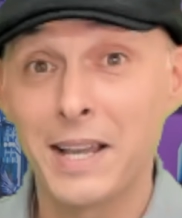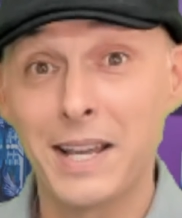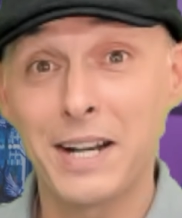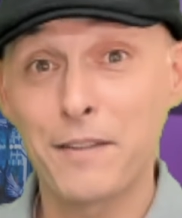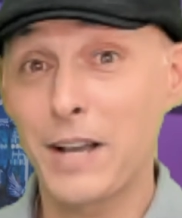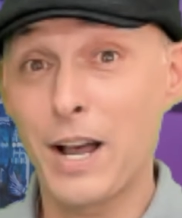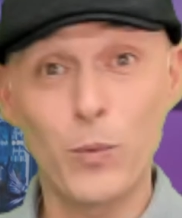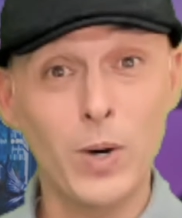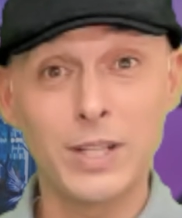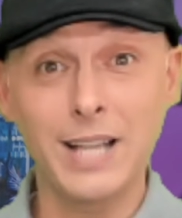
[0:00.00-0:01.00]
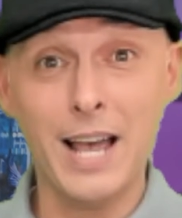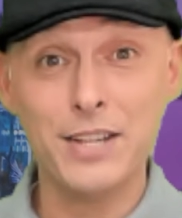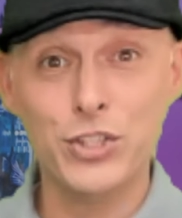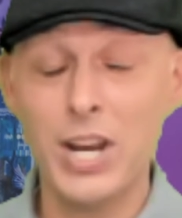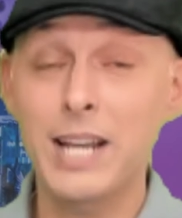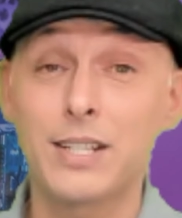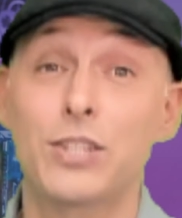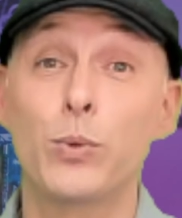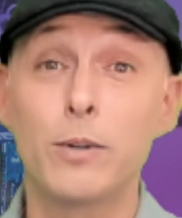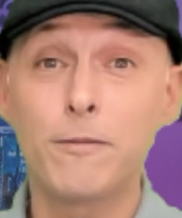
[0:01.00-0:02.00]
And I've got one last chance
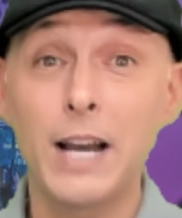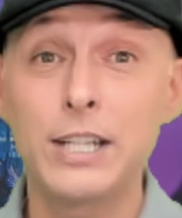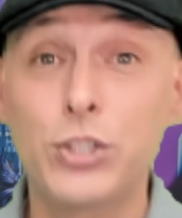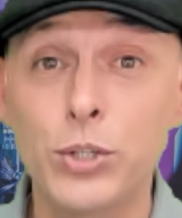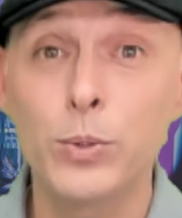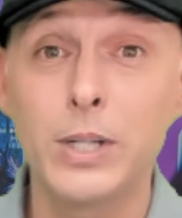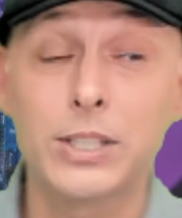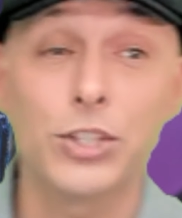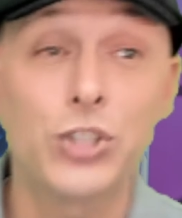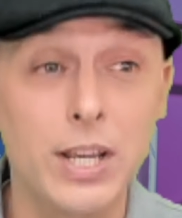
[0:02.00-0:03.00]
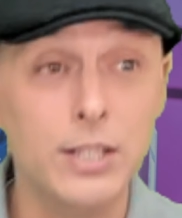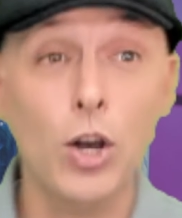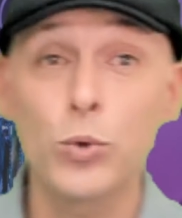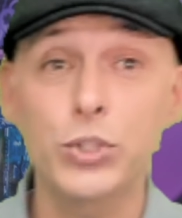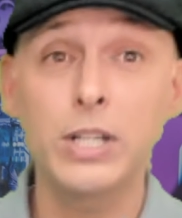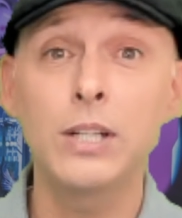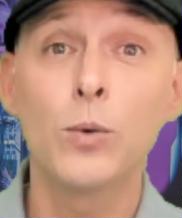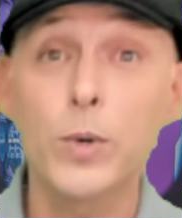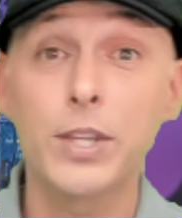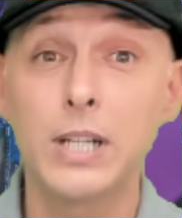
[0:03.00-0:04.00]
to invite you into chess coaching
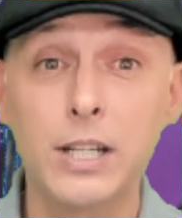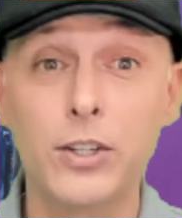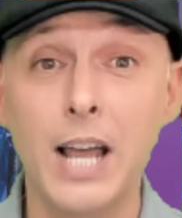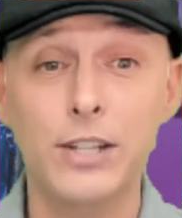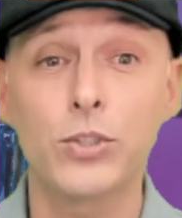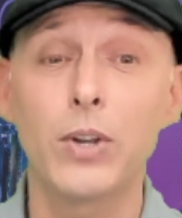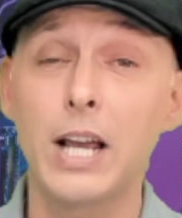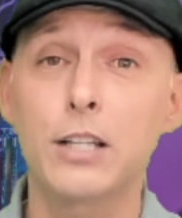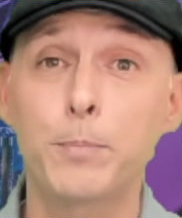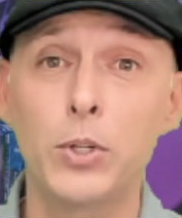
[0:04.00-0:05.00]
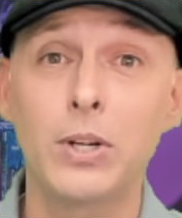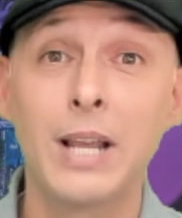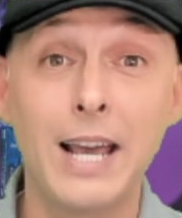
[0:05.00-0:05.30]
with an international expert